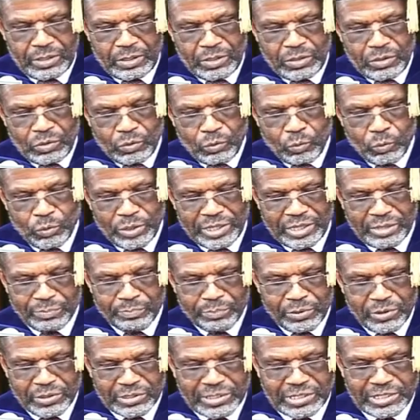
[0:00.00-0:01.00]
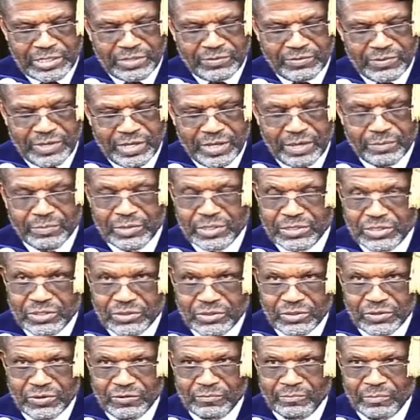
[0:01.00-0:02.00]
With positive chemistry
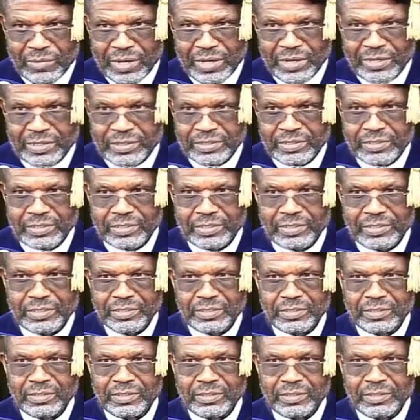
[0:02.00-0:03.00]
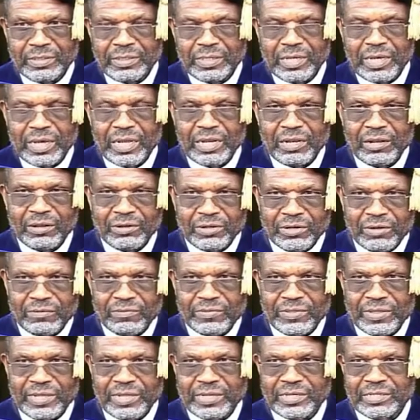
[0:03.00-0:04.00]
of mind, a lot of
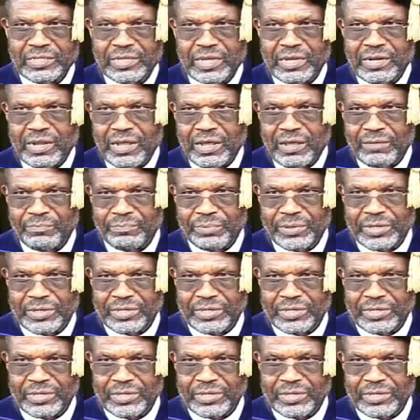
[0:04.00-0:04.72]
things can happen in